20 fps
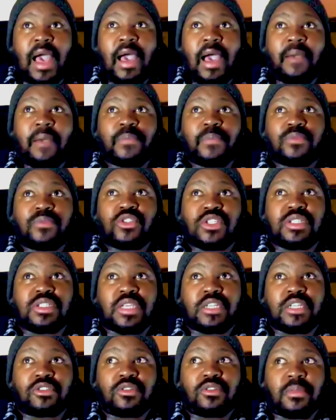She said
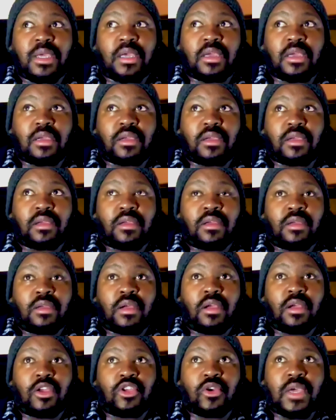to me, "You
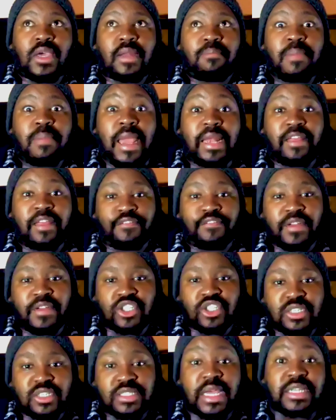can barely finish a
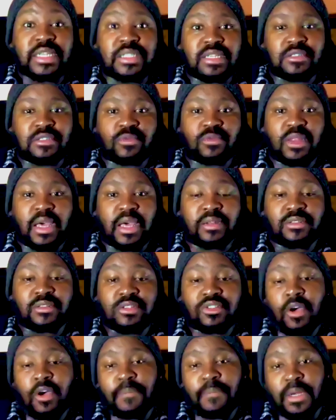sentence without
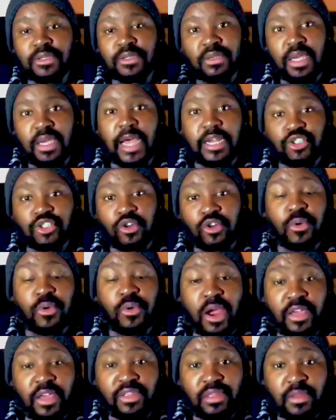stopping to catch your
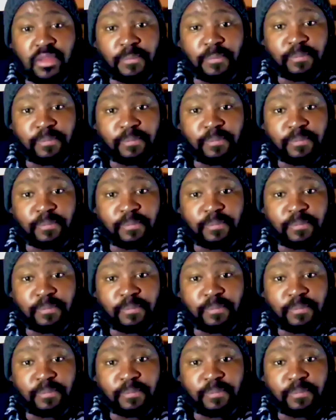breath."